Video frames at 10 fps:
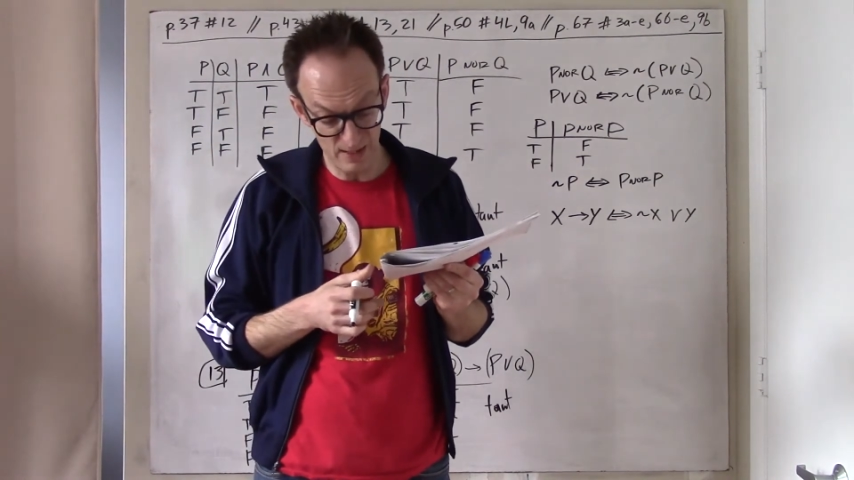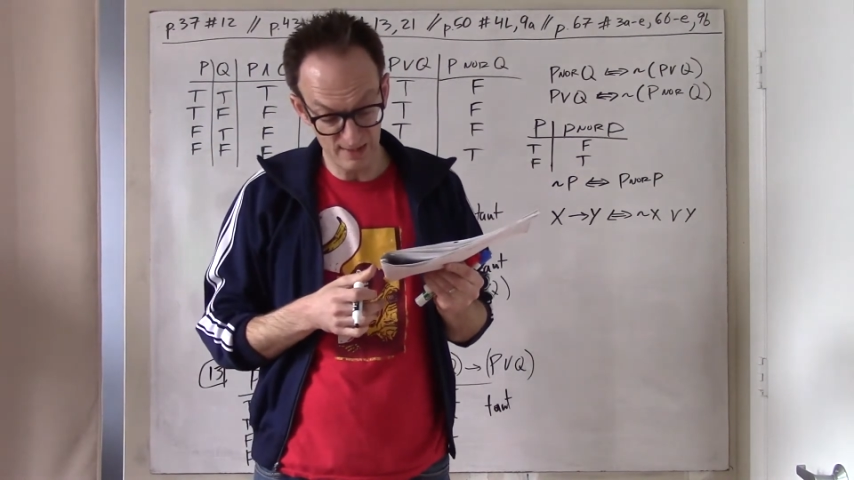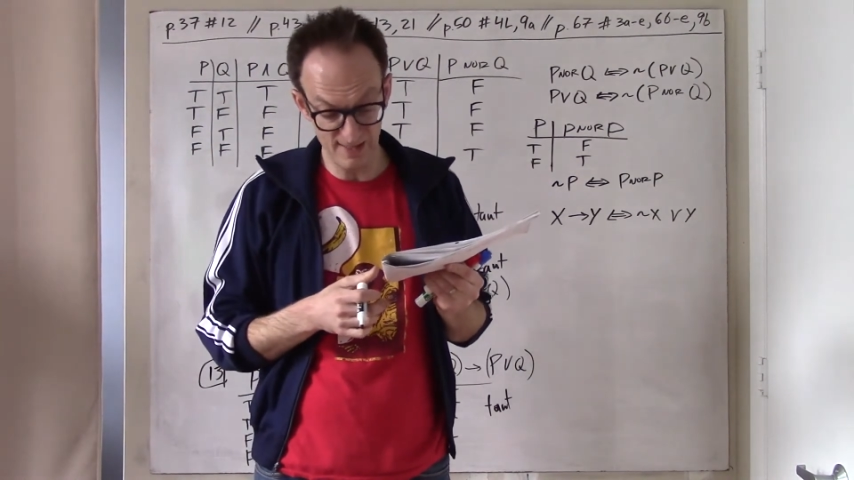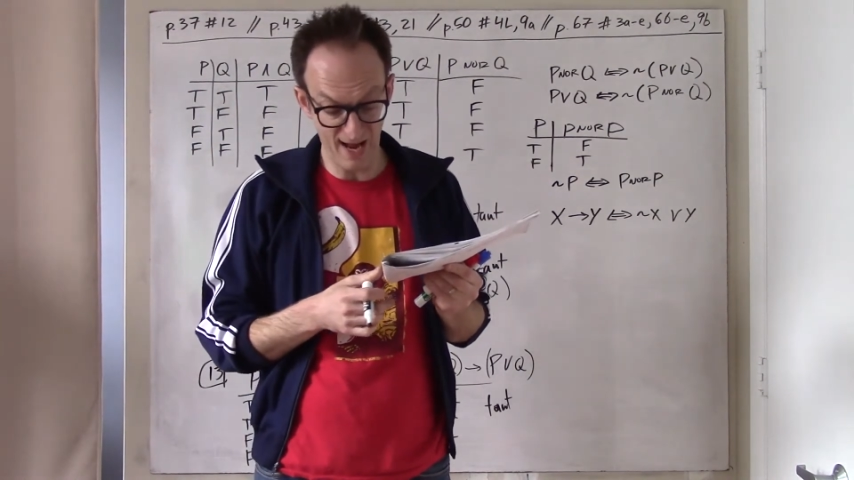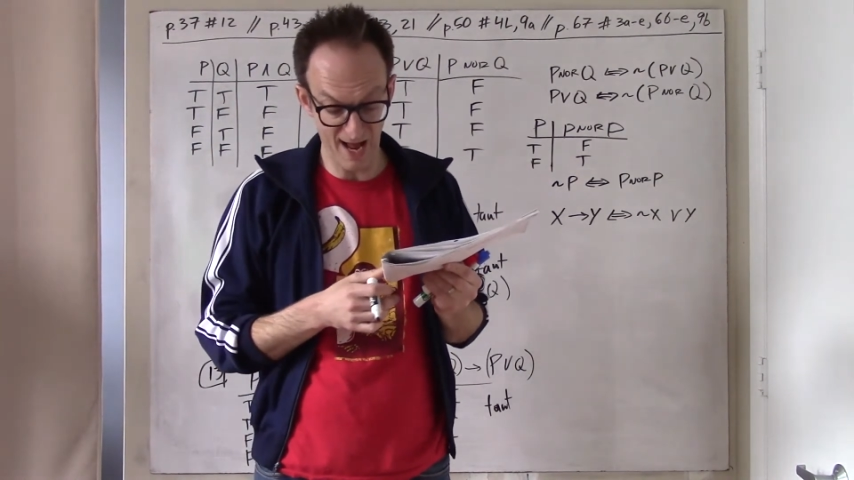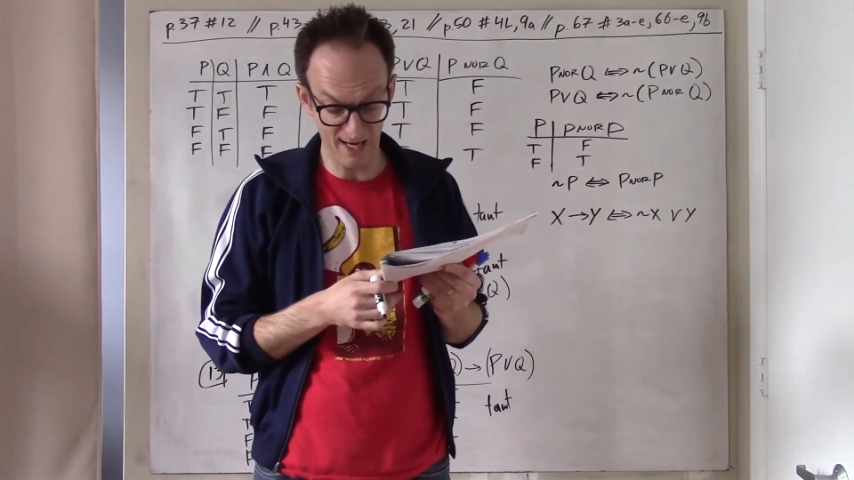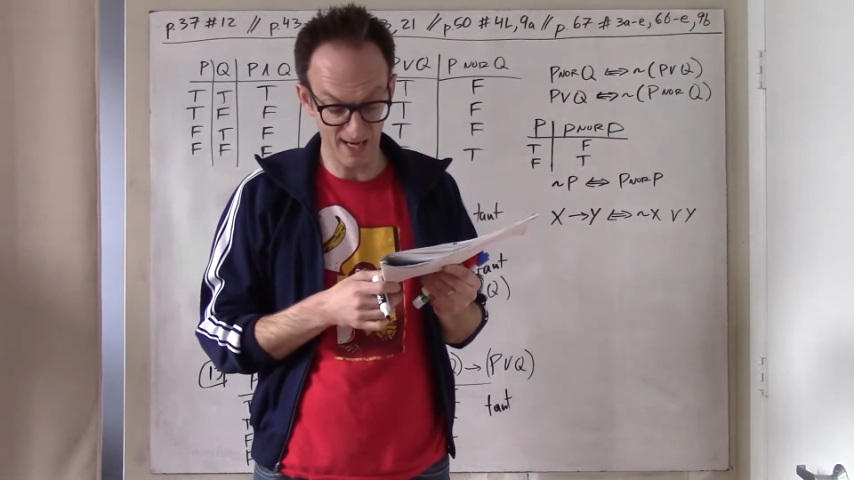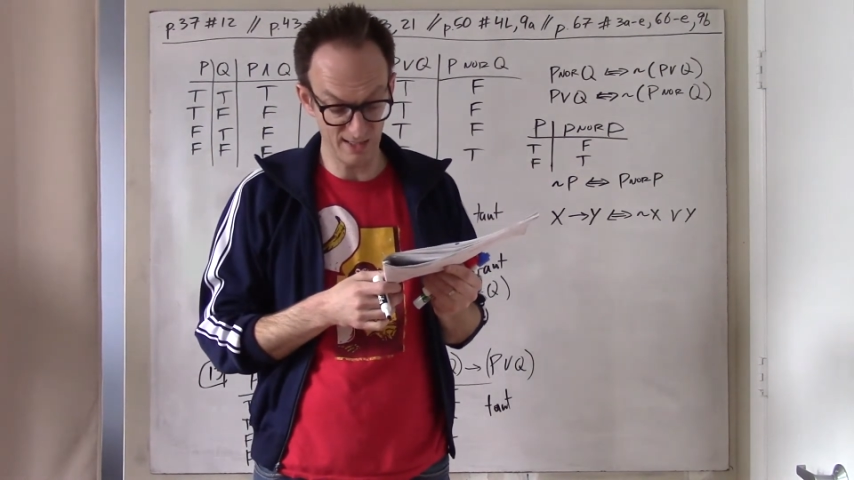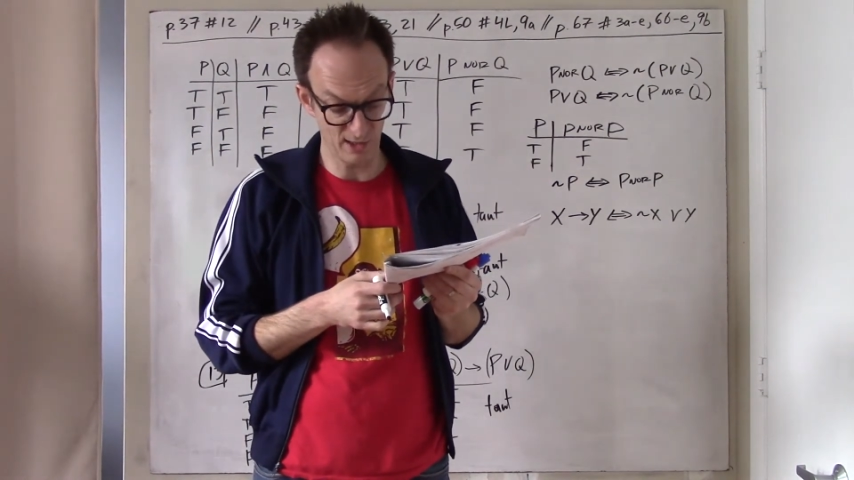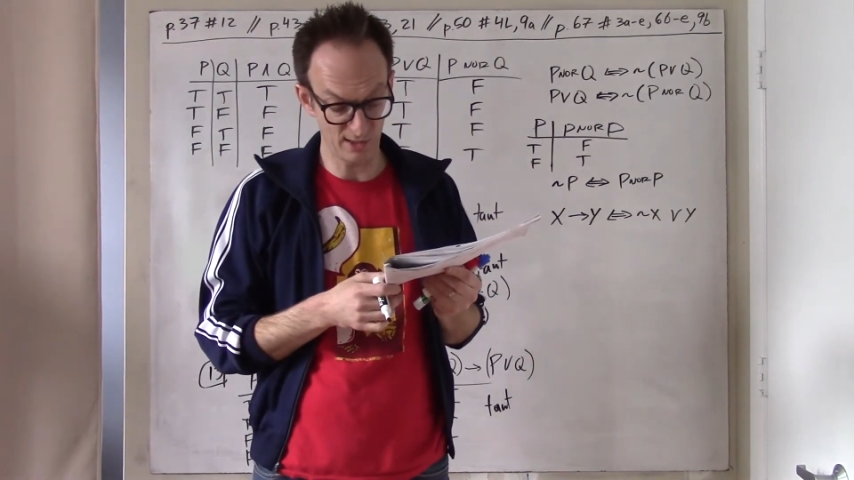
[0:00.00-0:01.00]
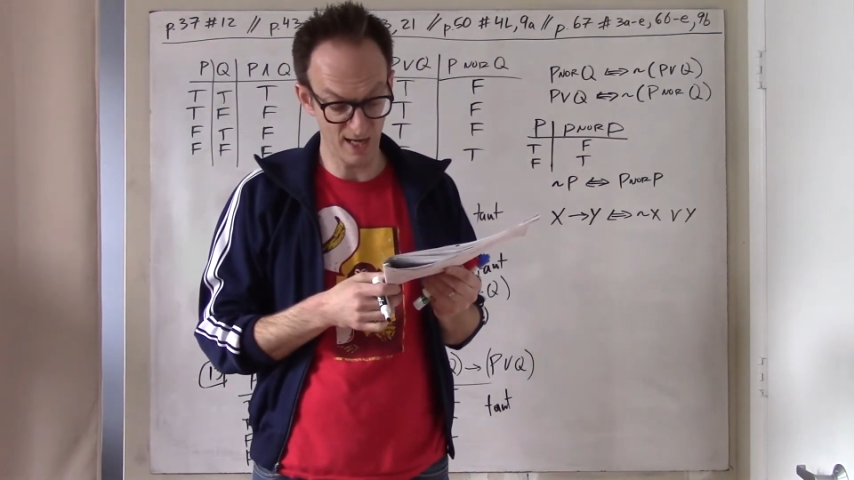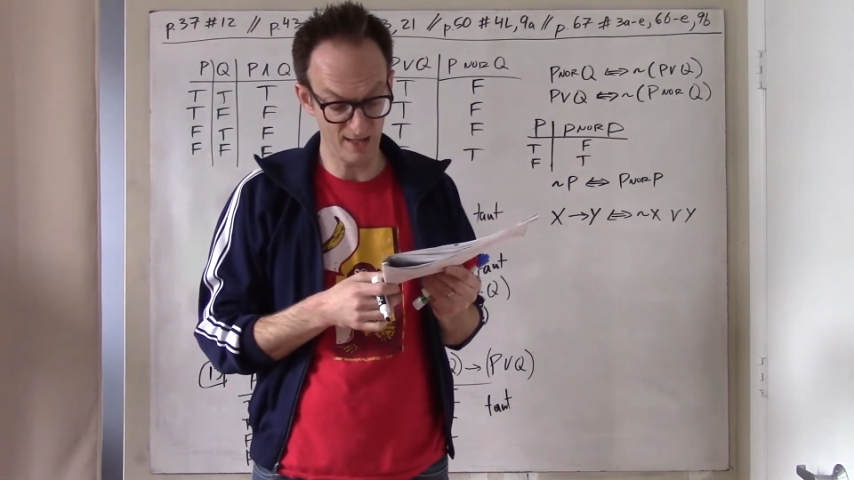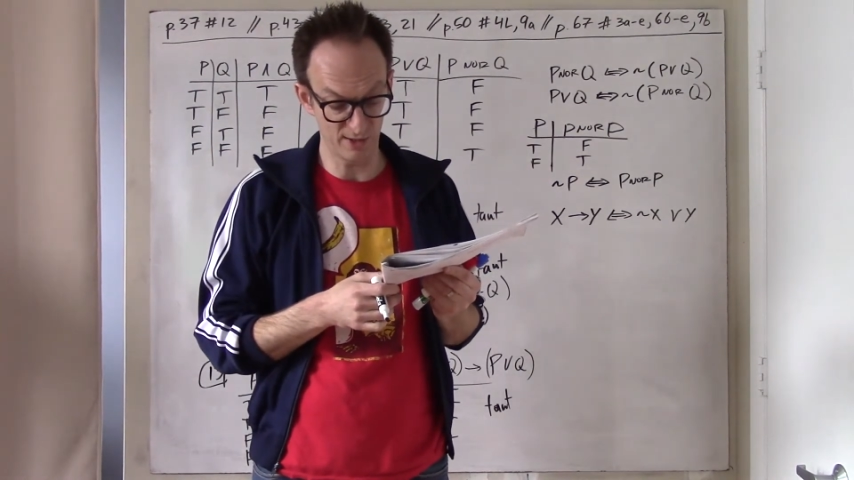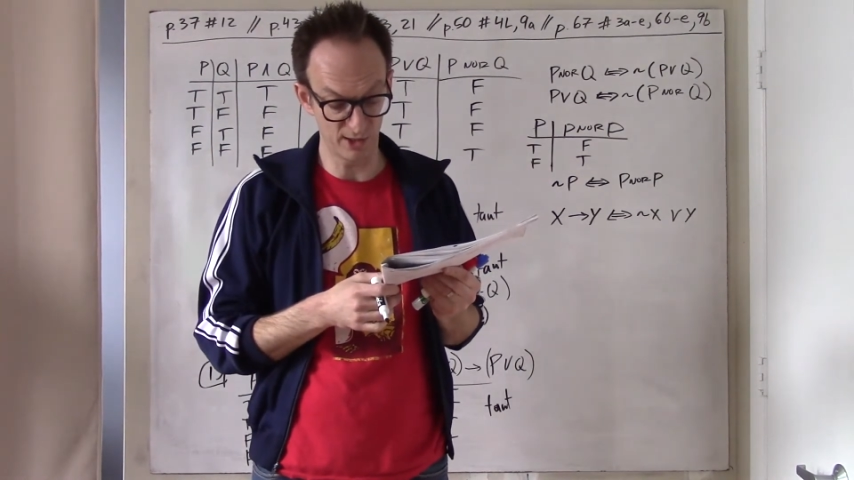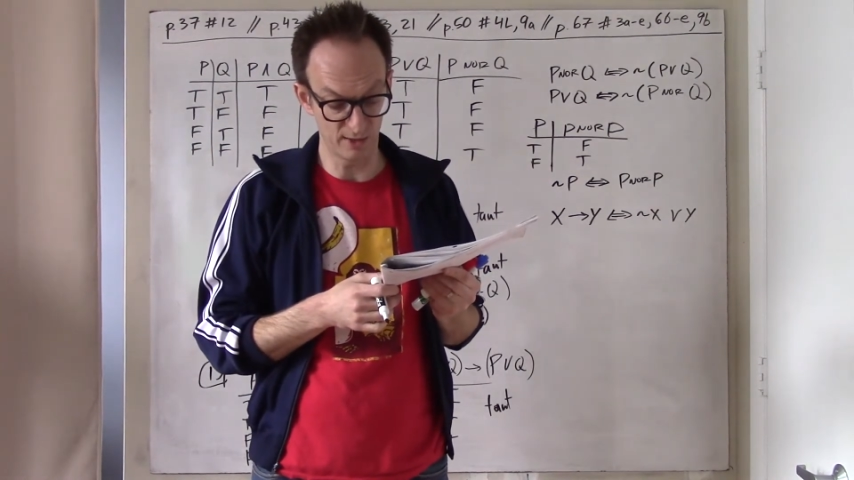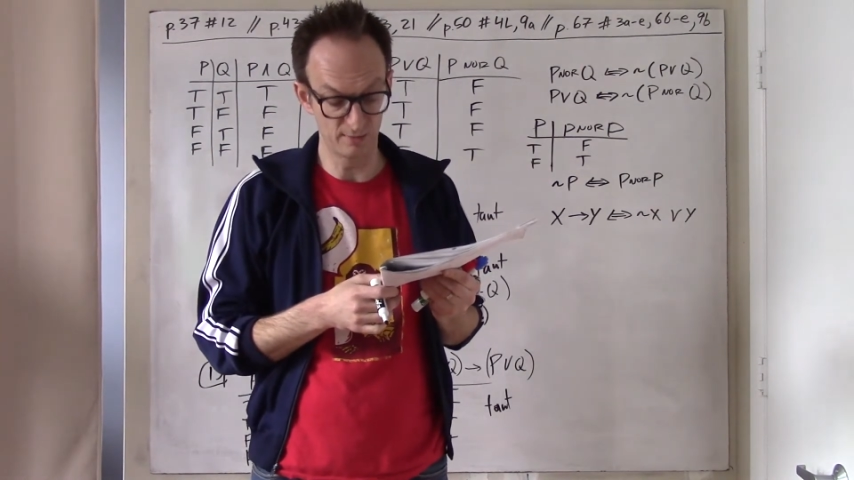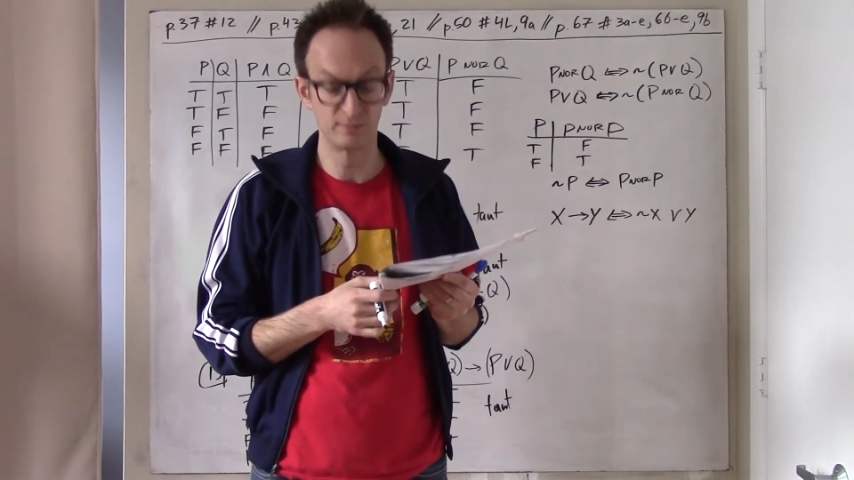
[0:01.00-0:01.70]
is not a tautology,